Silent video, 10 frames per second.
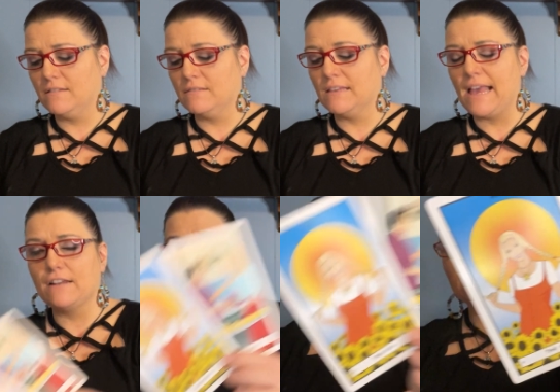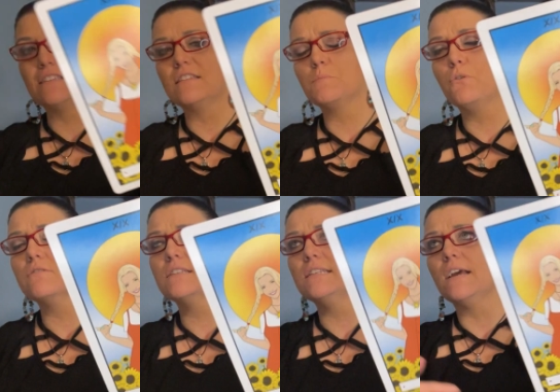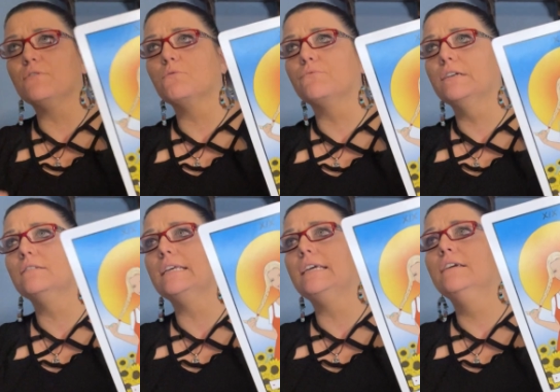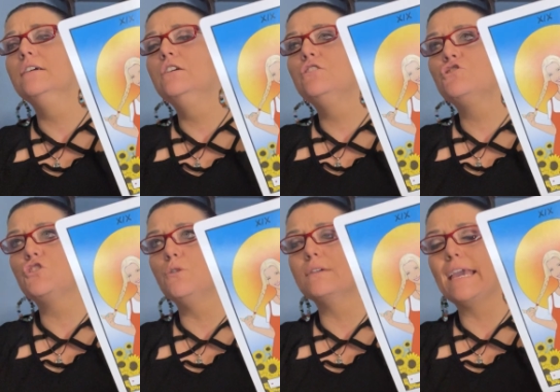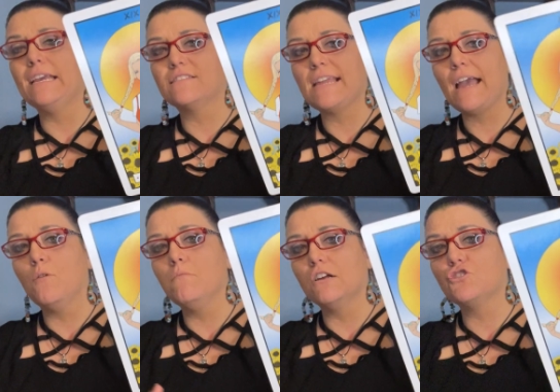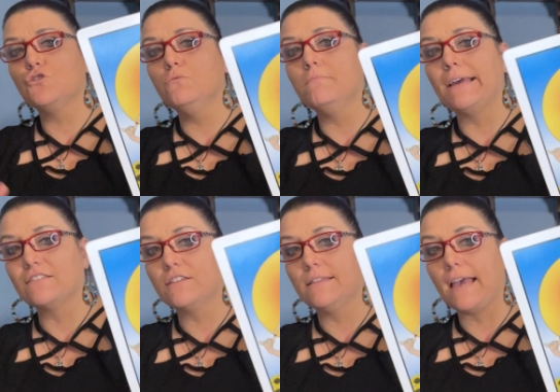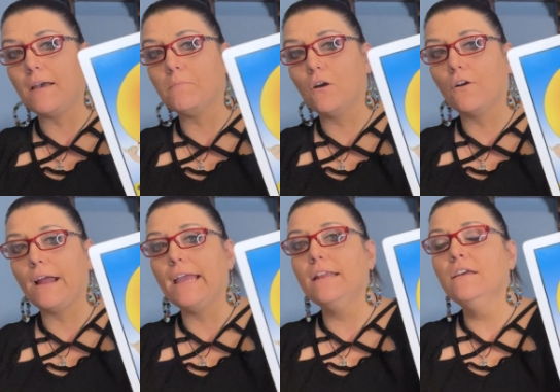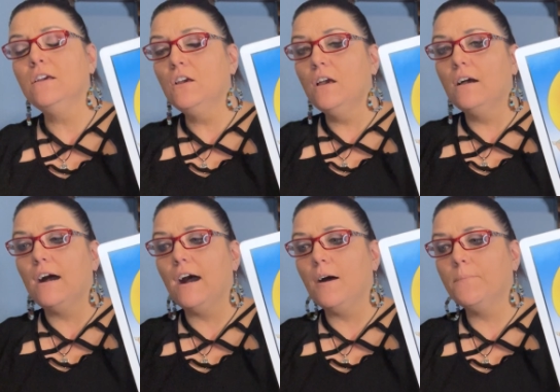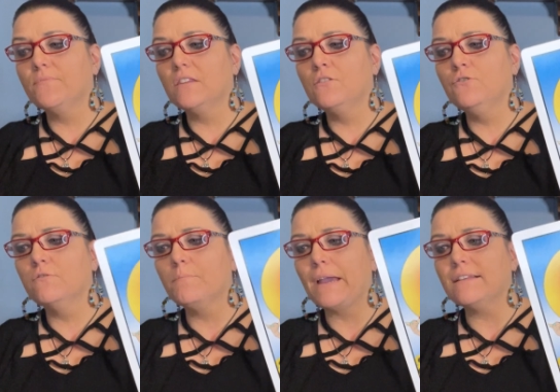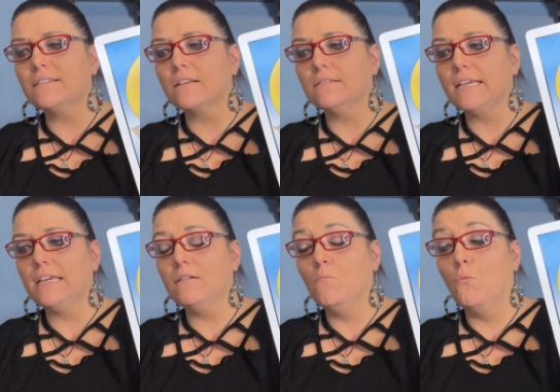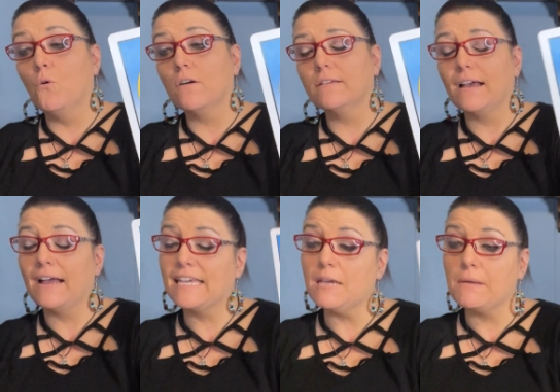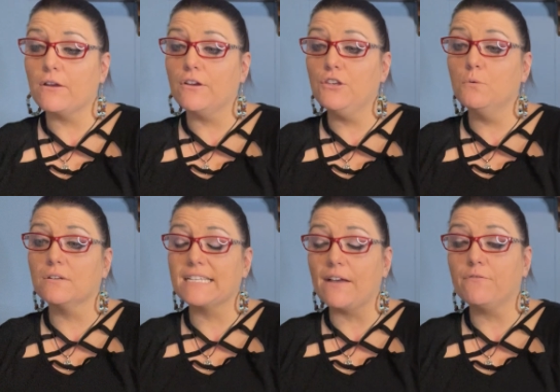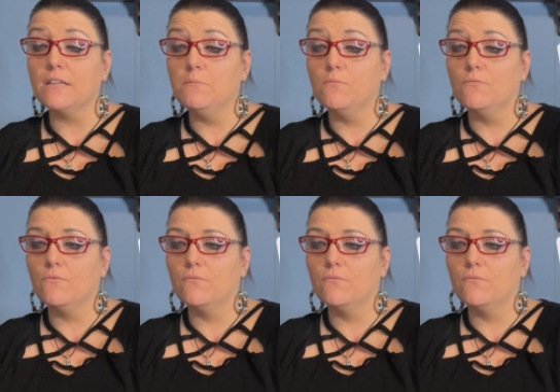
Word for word: the energy is that this person never really showcased how much you meant to them, all right? Um, you were basically more, I keep hearing you were definitely,